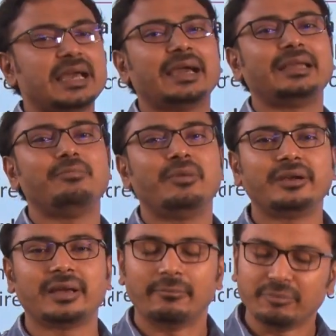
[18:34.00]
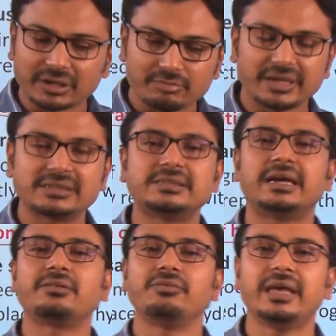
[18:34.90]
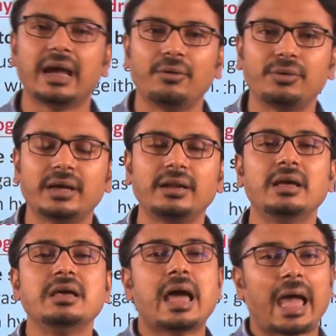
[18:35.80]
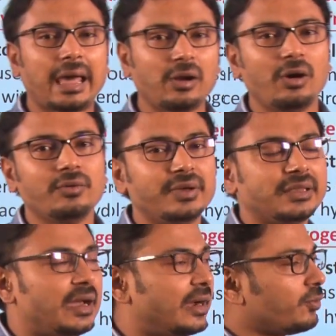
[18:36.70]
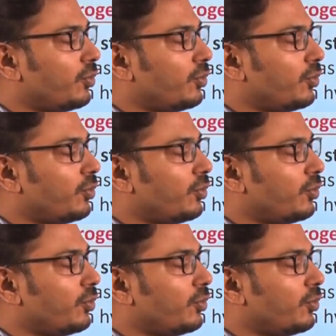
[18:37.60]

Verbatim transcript: agreement commitments that we have done along with that